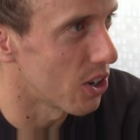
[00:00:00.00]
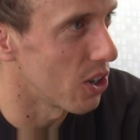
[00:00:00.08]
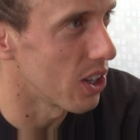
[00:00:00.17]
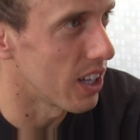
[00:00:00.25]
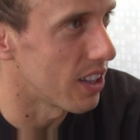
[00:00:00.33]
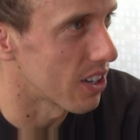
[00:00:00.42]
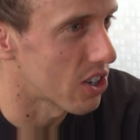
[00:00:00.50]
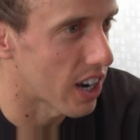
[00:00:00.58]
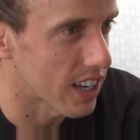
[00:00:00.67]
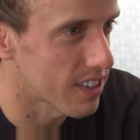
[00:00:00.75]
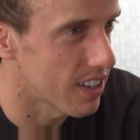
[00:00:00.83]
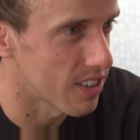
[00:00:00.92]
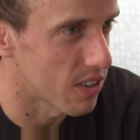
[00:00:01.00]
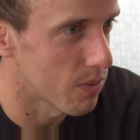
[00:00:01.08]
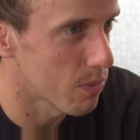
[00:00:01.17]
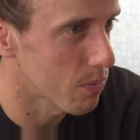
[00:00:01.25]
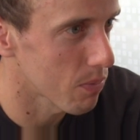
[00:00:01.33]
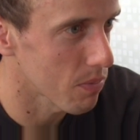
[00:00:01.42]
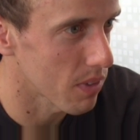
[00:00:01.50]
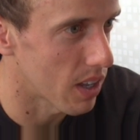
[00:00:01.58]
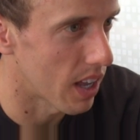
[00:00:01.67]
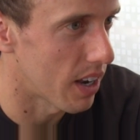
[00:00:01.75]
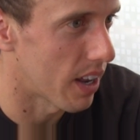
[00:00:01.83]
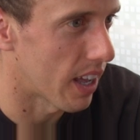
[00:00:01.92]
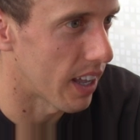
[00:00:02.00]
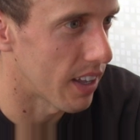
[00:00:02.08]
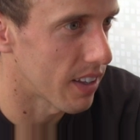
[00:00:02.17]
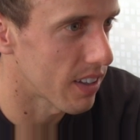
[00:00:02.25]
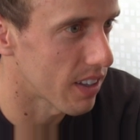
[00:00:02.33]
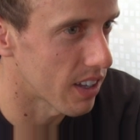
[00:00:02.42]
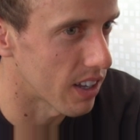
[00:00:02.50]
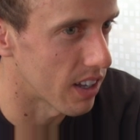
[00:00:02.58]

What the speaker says: early in the track season, and I